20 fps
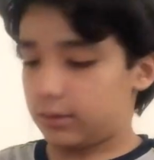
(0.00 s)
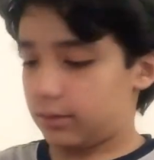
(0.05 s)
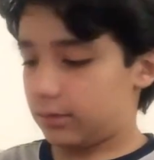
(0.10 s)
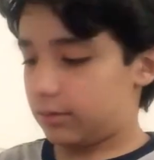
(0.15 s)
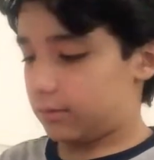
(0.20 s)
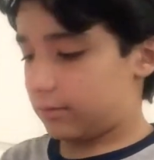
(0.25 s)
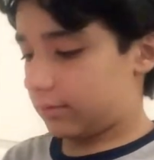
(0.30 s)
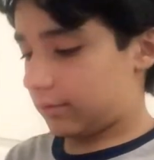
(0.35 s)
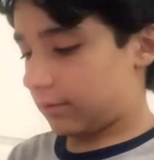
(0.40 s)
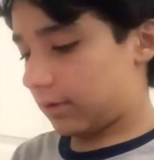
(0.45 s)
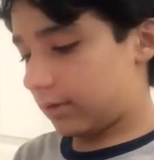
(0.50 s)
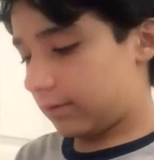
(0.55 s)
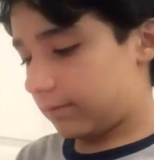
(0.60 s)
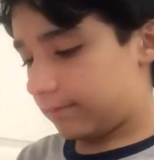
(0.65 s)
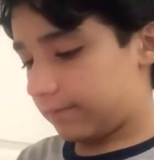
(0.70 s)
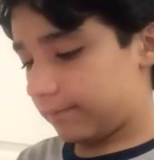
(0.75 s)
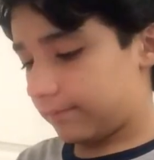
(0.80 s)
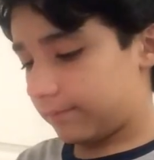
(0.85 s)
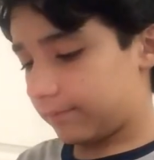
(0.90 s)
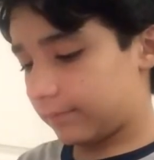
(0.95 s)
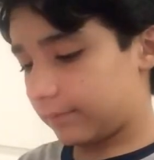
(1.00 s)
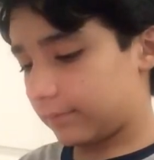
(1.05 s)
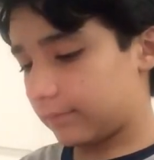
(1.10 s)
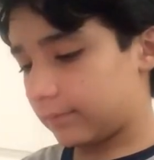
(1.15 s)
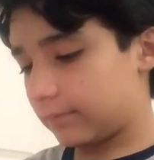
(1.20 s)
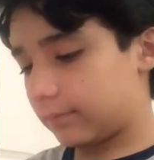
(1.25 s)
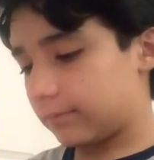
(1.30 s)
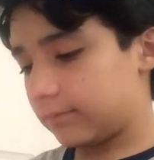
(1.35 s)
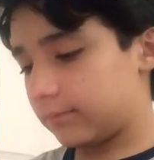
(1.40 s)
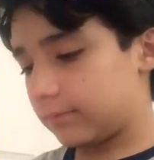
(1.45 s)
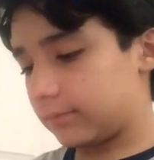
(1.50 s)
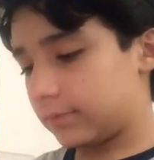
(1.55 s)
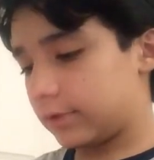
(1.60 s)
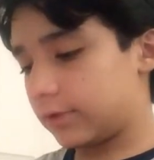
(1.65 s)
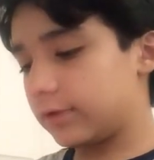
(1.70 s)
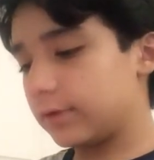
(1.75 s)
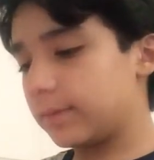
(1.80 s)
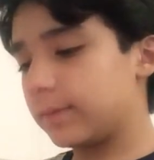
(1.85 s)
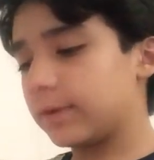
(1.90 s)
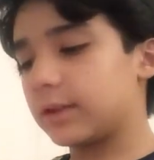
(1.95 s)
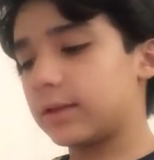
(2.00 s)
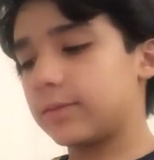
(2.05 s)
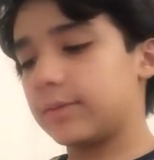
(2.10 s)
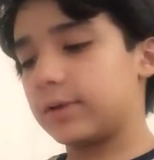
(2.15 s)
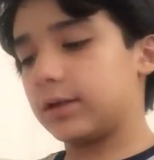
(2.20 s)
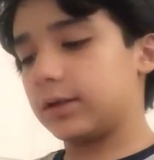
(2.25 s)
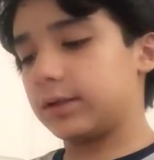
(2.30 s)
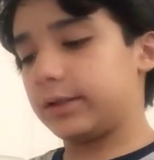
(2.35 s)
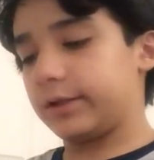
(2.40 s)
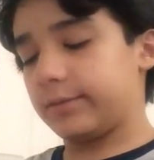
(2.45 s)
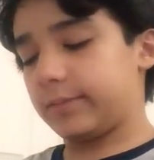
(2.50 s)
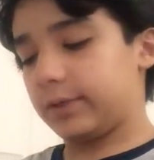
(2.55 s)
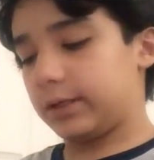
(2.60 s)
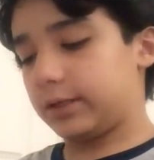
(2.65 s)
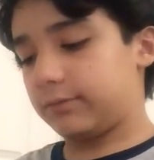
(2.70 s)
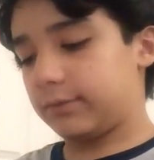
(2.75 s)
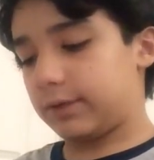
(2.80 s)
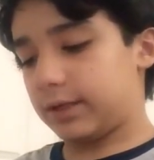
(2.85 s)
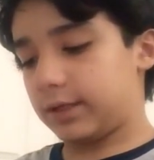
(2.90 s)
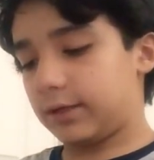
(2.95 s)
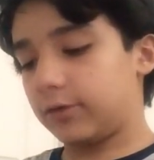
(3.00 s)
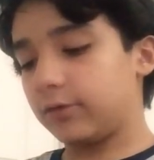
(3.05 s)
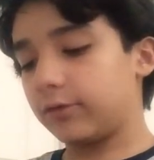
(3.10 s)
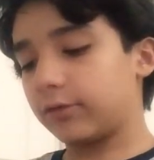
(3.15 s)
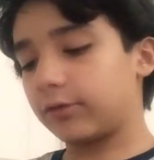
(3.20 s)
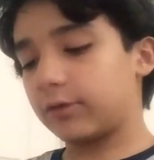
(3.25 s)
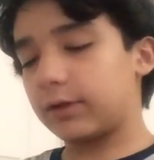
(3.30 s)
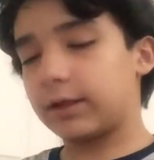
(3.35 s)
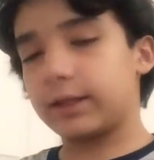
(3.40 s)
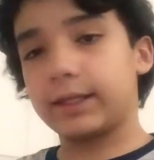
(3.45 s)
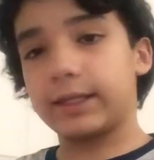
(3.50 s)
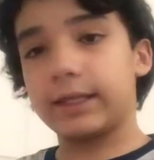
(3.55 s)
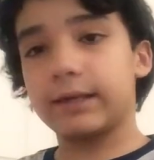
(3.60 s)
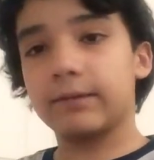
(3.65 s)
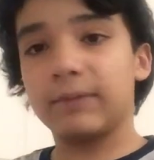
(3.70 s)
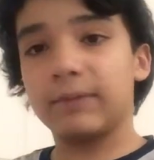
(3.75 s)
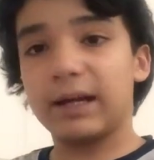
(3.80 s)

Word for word: there's, um, YouTube's gonna be on here, by the way. Also, I can get